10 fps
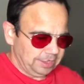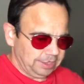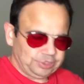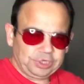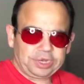
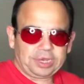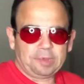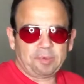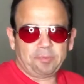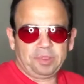that you can
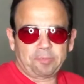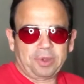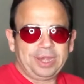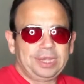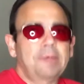come up with a
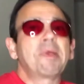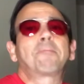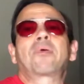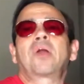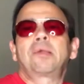brand name, and
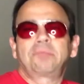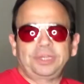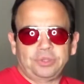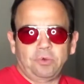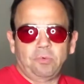probably
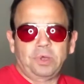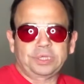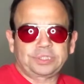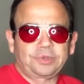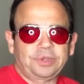don't
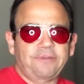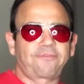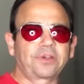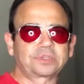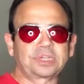want to. Now,
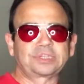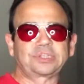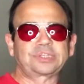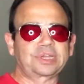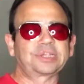first, let's
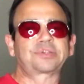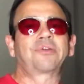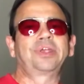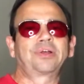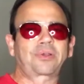discuss
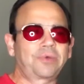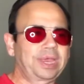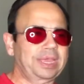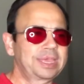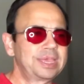real
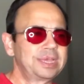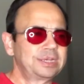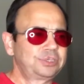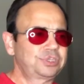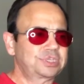quick
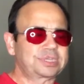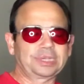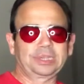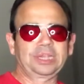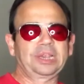just
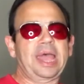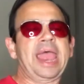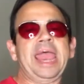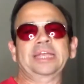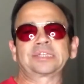a little
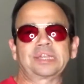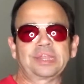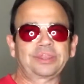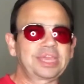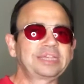accident,
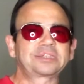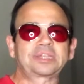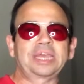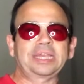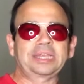things
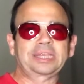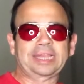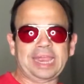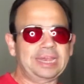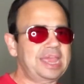that
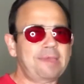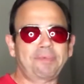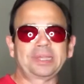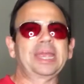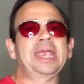can
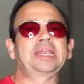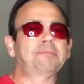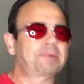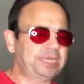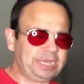happen to
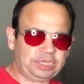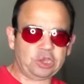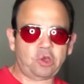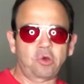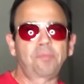anybody, and you
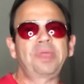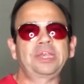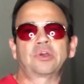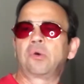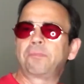hope they
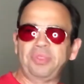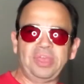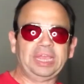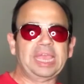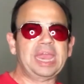don't, but
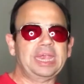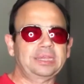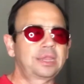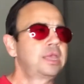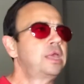they can.
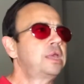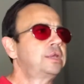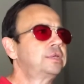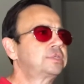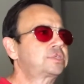
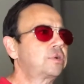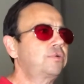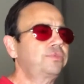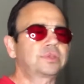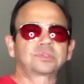
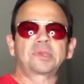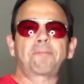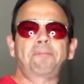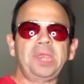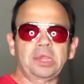So there's a
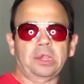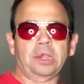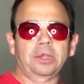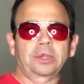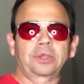beer
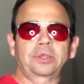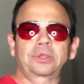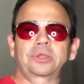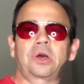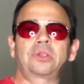
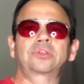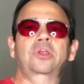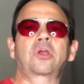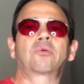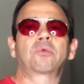called
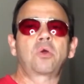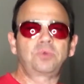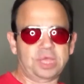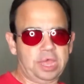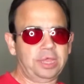Corona.